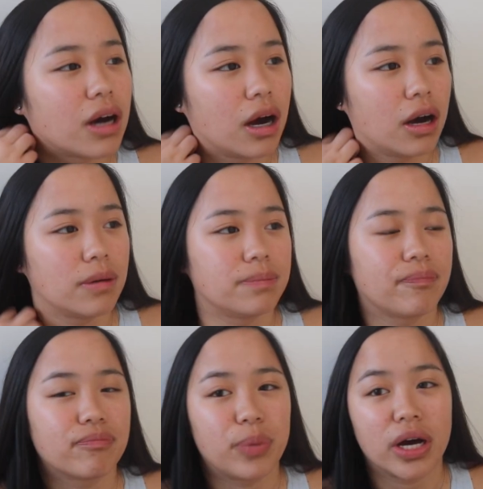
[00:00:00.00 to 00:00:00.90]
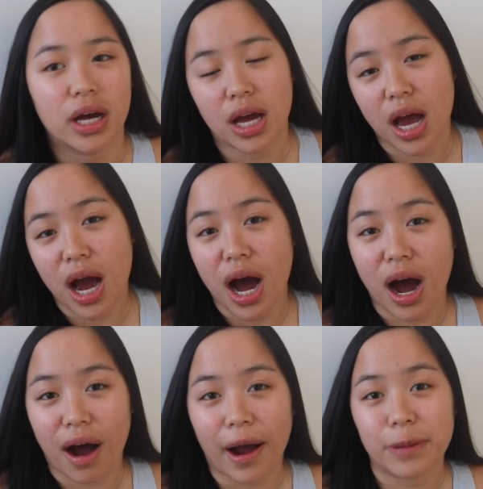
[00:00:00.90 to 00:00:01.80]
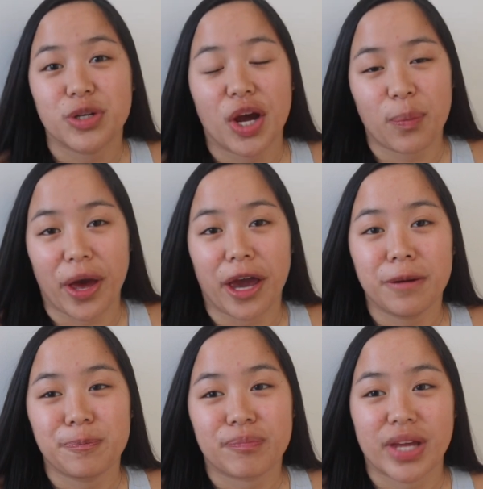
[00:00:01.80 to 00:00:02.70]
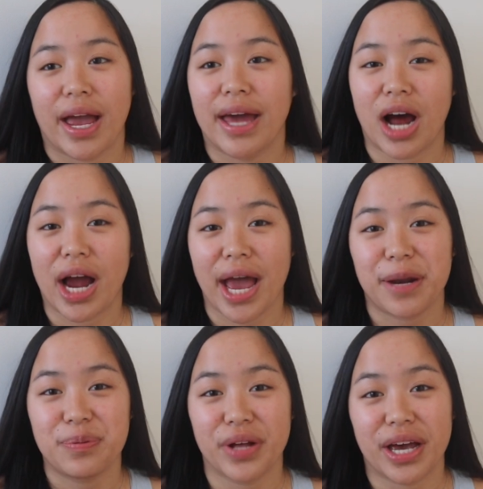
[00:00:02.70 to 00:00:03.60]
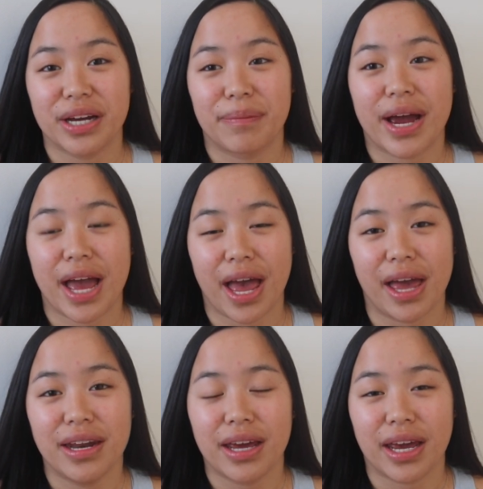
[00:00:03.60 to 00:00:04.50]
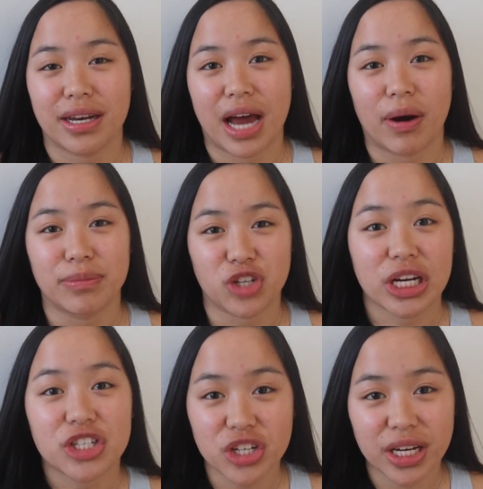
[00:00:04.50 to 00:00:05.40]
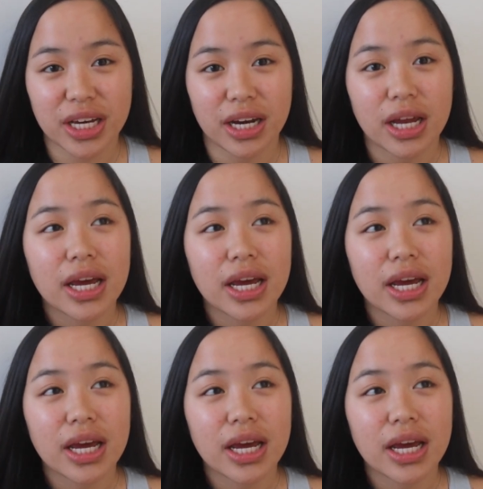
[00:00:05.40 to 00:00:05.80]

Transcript: But I'm type A, and I had a plan in my head, and now I'm changing it,